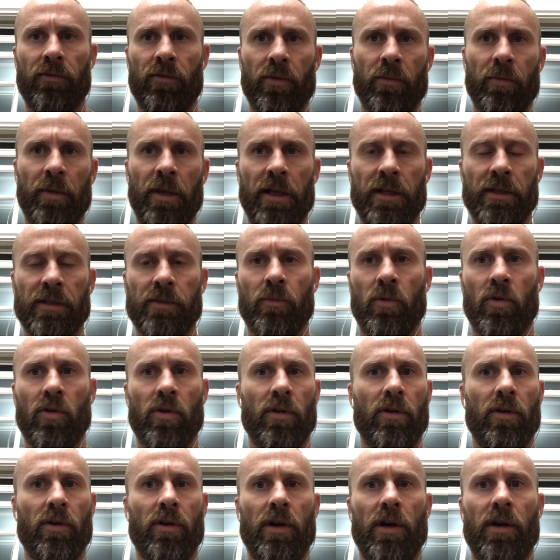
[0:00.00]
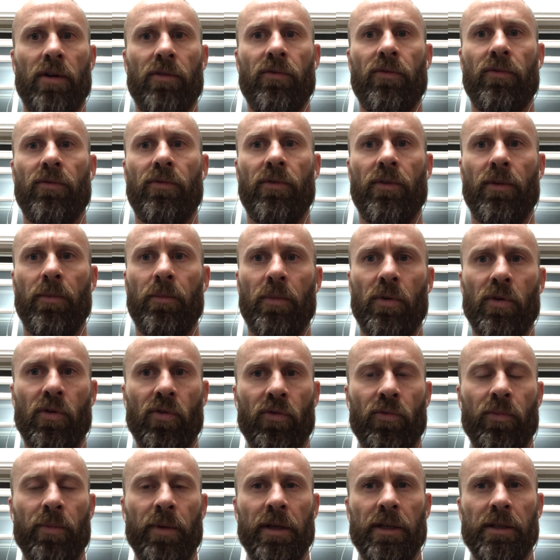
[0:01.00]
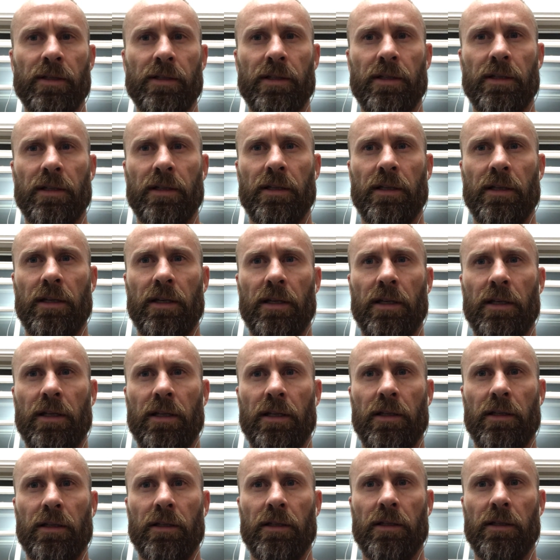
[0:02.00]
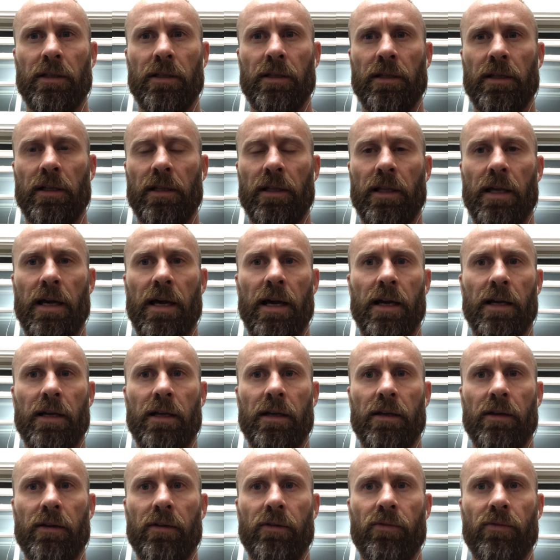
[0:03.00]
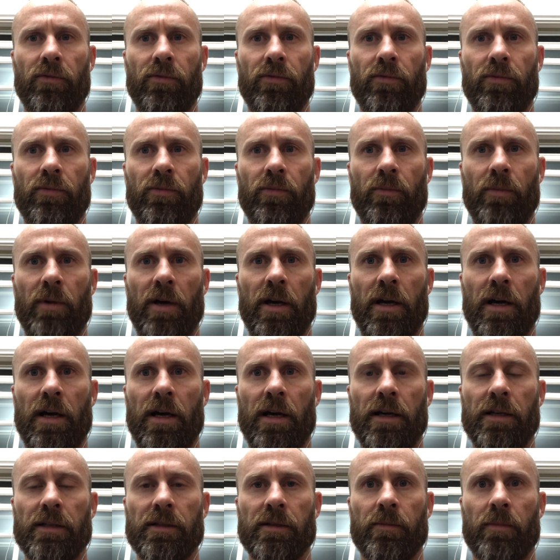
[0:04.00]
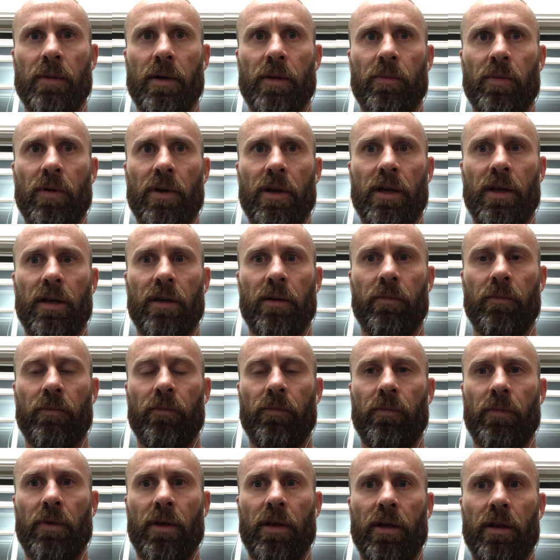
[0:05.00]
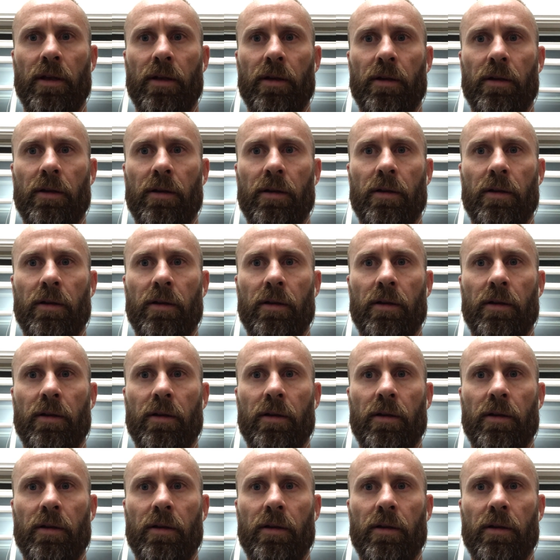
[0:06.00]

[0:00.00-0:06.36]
For me, it's more of the movement and the lack of my eyes and my brain and